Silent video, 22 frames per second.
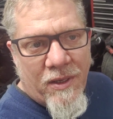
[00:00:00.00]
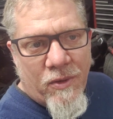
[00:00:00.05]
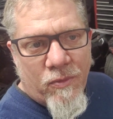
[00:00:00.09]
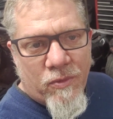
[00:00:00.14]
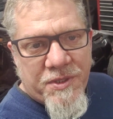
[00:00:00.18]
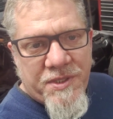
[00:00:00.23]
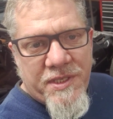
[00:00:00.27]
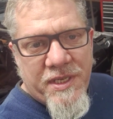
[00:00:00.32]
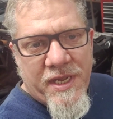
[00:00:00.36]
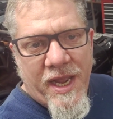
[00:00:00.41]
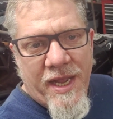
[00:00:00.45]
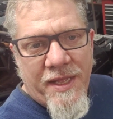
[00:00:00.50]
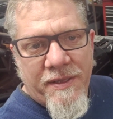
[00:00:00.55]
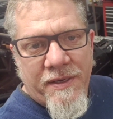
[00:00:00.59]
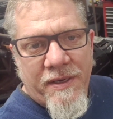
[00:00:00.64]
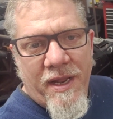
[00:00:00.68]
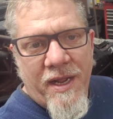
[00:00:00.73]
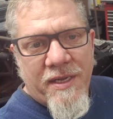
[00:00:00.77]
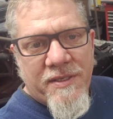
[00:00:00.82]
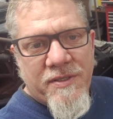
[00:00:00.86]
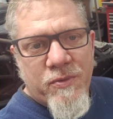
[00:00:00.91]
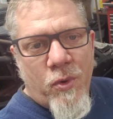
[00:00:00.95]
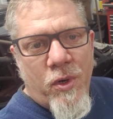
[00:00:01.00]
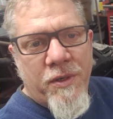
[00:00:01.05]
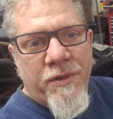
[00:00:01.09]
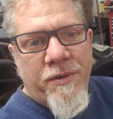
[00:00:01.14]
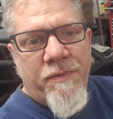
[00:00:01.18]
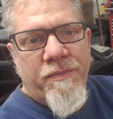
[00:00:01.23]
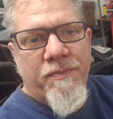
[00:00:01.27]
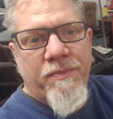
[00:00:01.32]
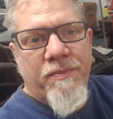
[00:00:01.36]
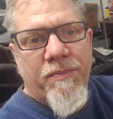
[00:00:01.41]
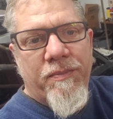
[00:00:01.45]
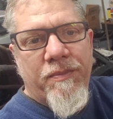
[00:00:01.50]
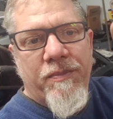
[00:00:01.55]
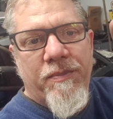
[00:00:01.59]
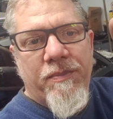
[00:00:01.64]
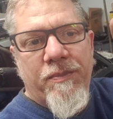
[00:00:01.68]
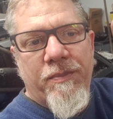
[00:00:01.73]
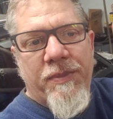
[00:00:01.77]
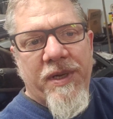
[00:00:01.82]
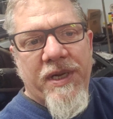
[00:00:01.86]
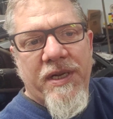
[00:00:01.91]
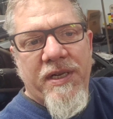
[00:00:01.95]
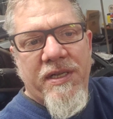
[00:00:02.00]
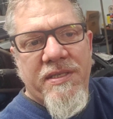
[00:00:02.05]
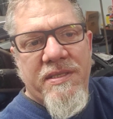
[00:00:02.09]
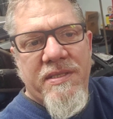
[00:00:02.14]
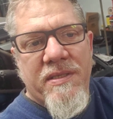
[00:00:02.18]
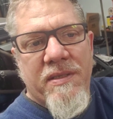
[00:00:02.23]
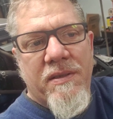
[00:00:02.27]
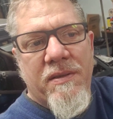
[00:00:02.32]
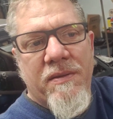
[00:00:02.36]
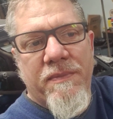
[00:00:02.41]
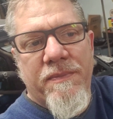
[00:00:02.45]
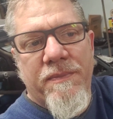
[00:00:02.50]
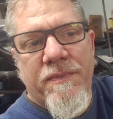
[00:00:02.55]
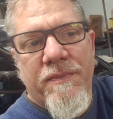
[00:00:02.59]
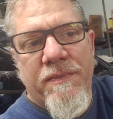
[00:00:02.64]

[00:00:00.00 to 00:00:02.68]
We'll see you on the next one. Peace.